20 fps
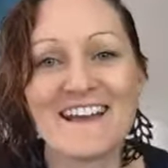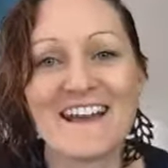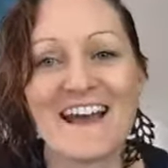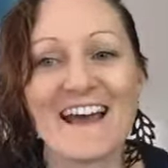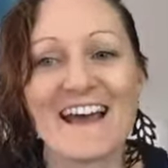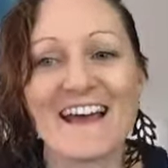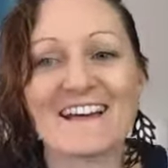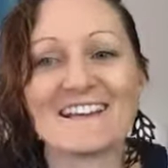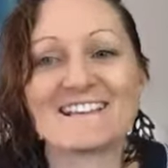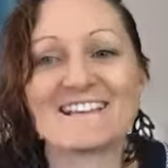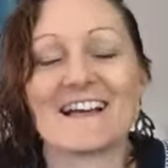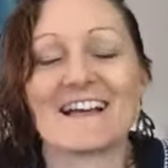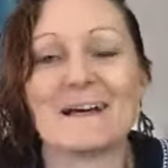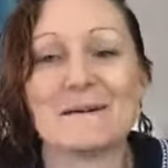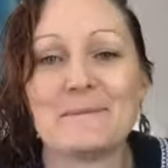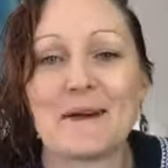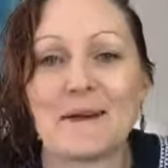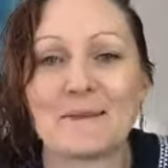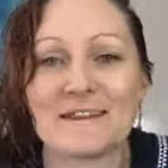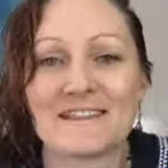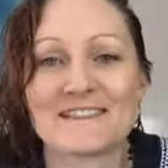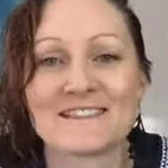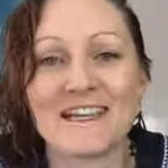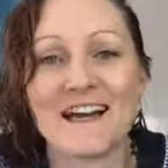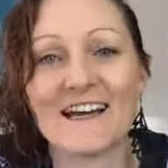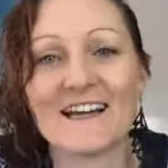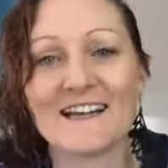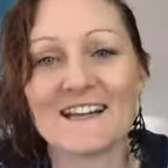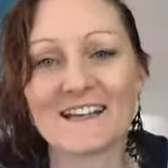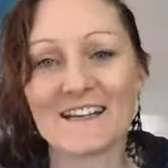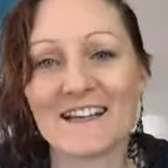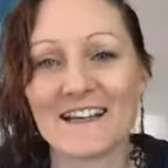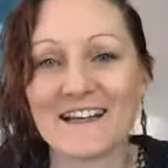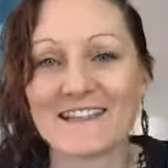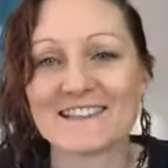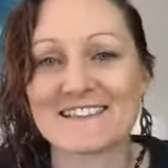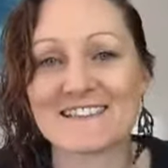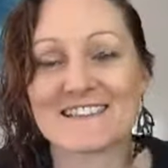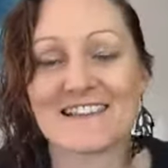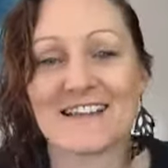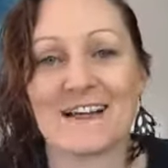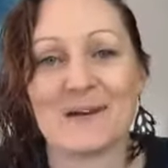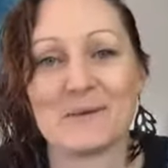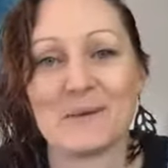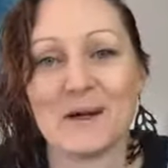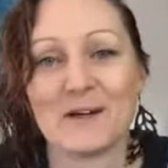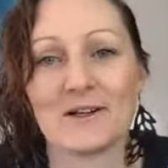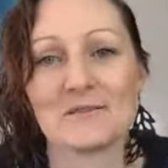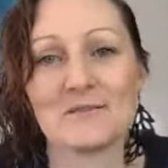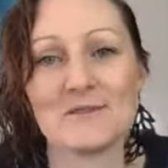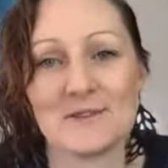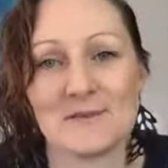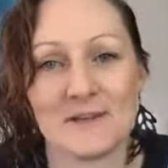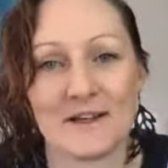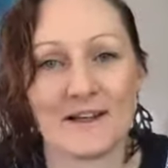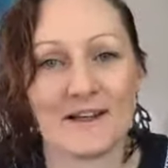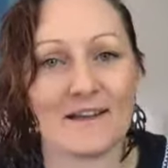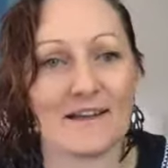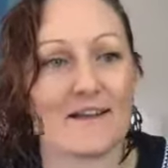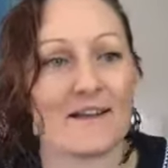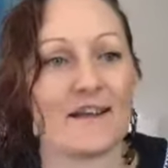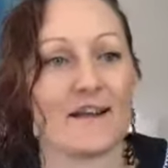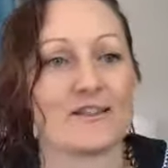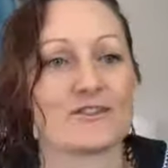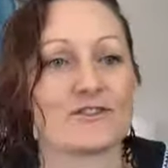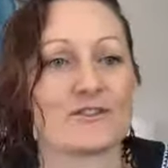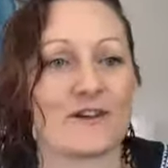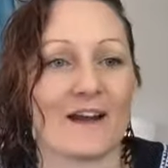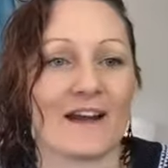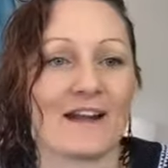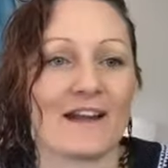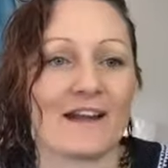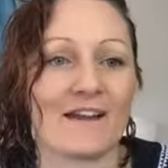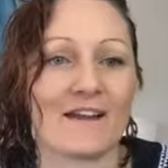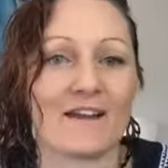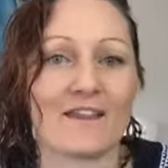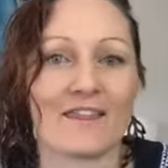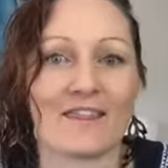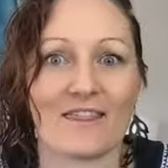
And I'm excited. It's welcome to another Training